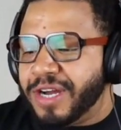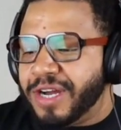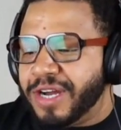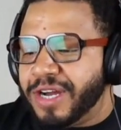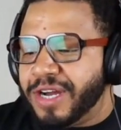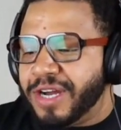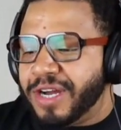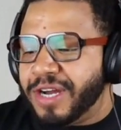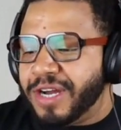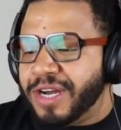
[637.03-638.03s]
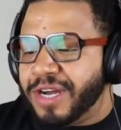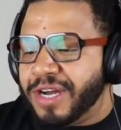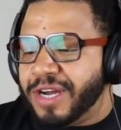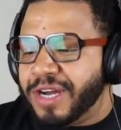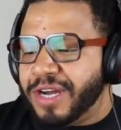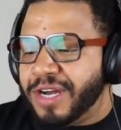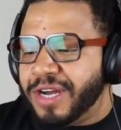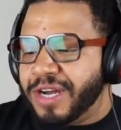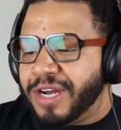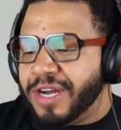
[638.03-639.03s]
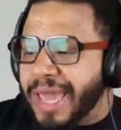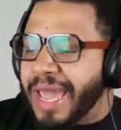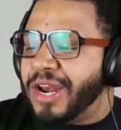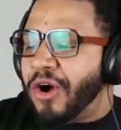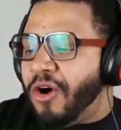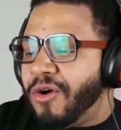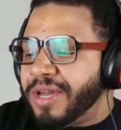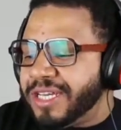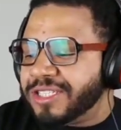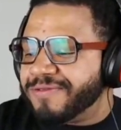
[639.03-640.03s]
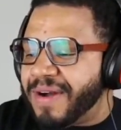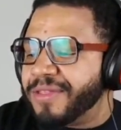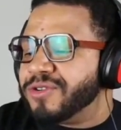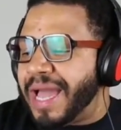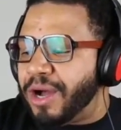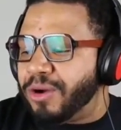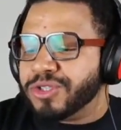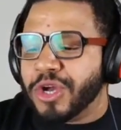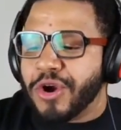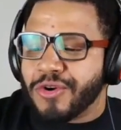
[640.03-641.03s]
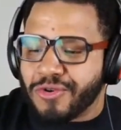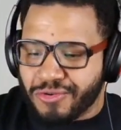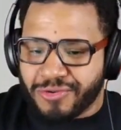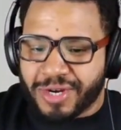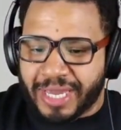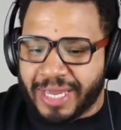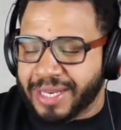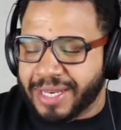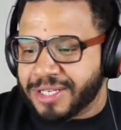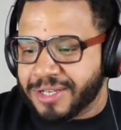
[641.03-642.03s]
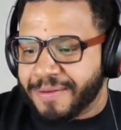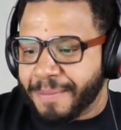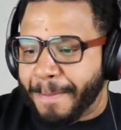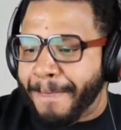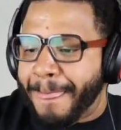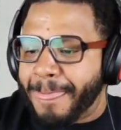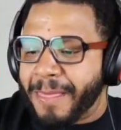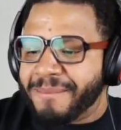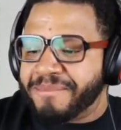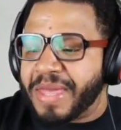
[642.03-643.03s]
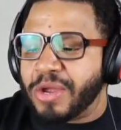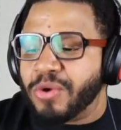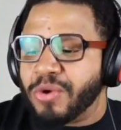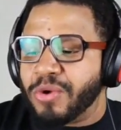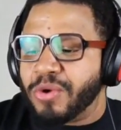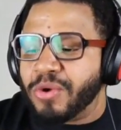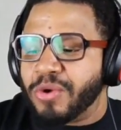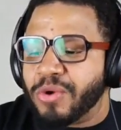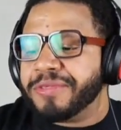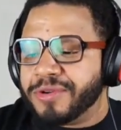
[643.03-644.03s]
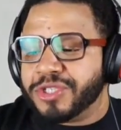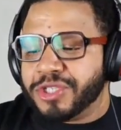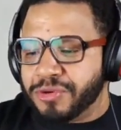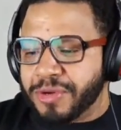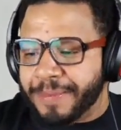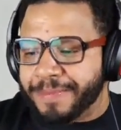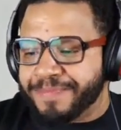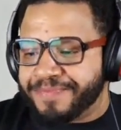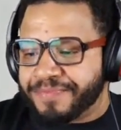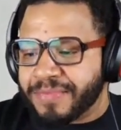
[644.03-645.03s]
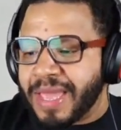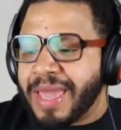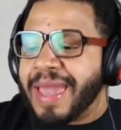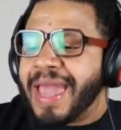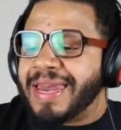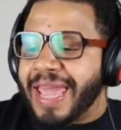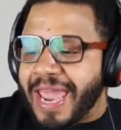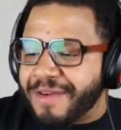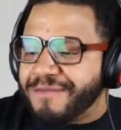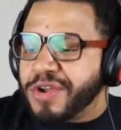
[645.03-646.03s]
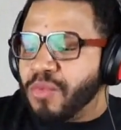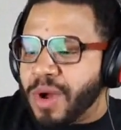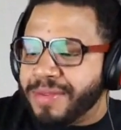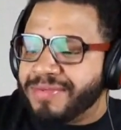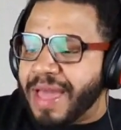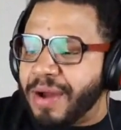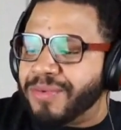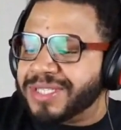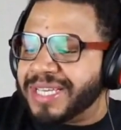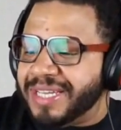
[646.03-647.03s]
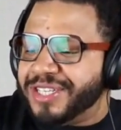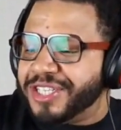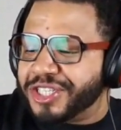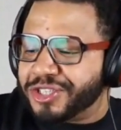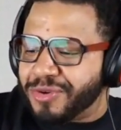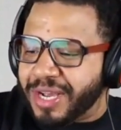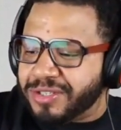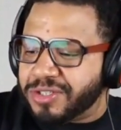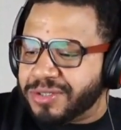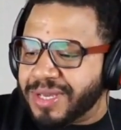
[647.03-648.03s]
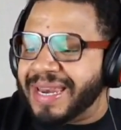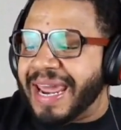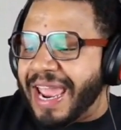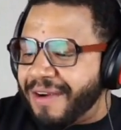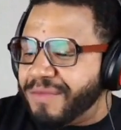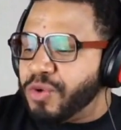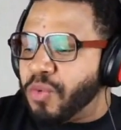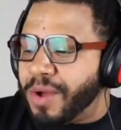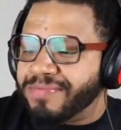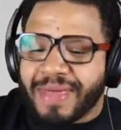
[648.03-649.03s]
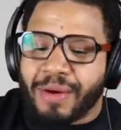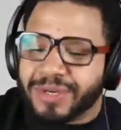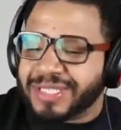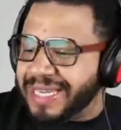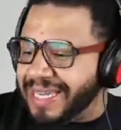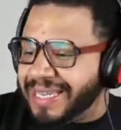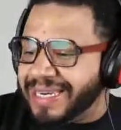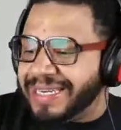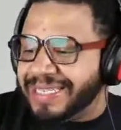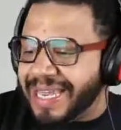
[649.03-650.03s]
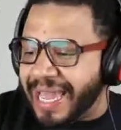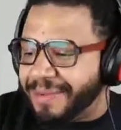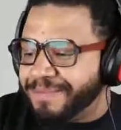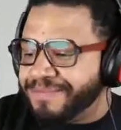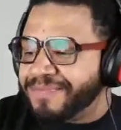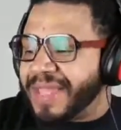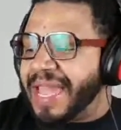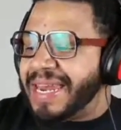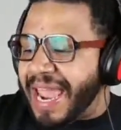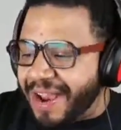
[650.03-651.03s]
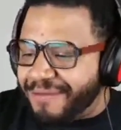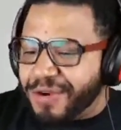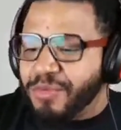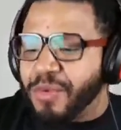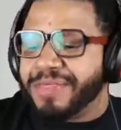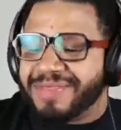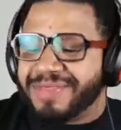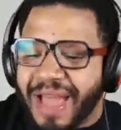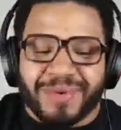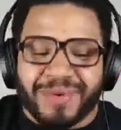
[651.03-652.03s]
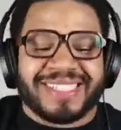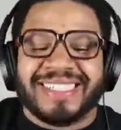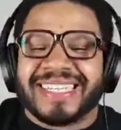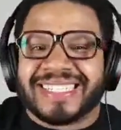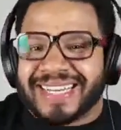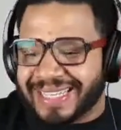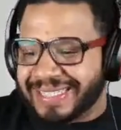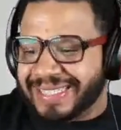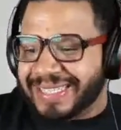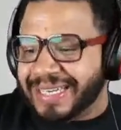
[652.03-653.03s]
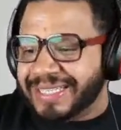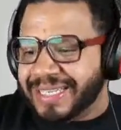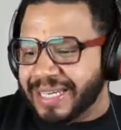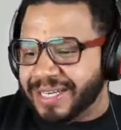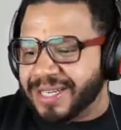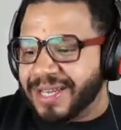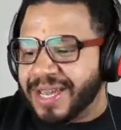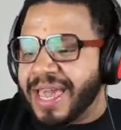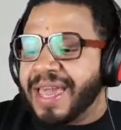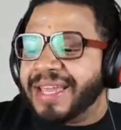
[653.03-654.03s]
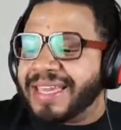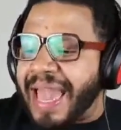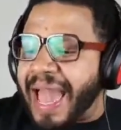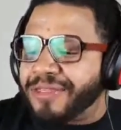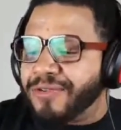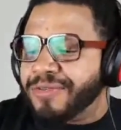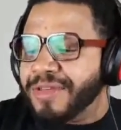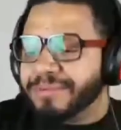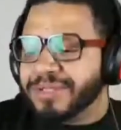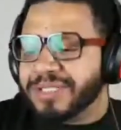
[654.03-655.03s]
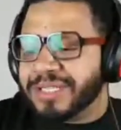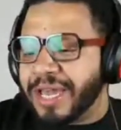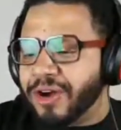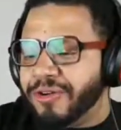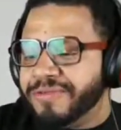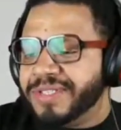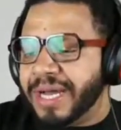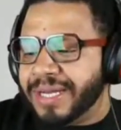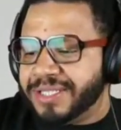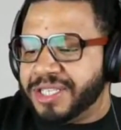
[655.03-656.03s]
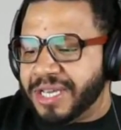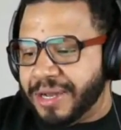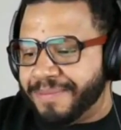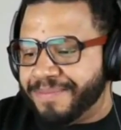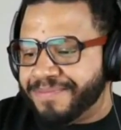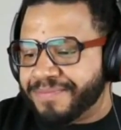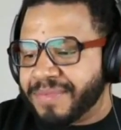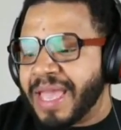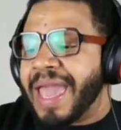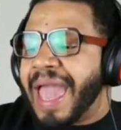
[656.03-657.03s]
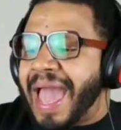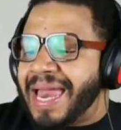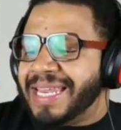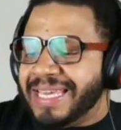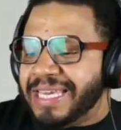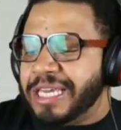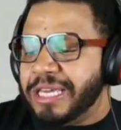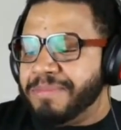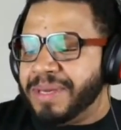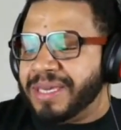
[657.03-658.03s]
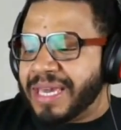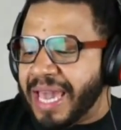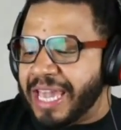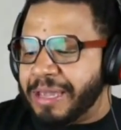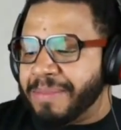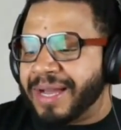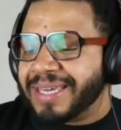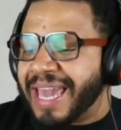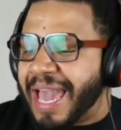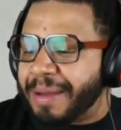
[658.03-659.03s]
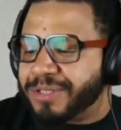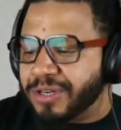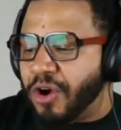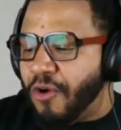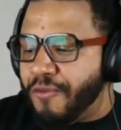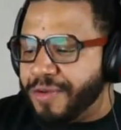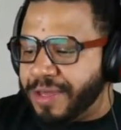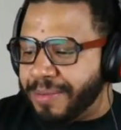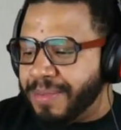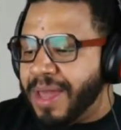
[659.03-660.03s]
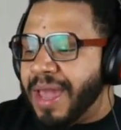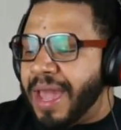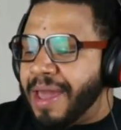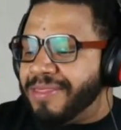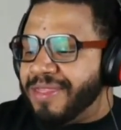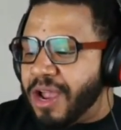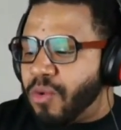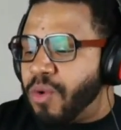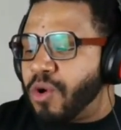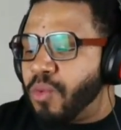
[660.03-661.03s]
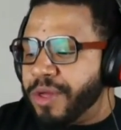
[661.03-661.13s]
And when his brethren and all his father's house heard it, they went down thither to him and everyone that was in distress, and everyone that was in debt, and everyone that was discontented gathered themselves unto him. And he became a captain over them, and there were with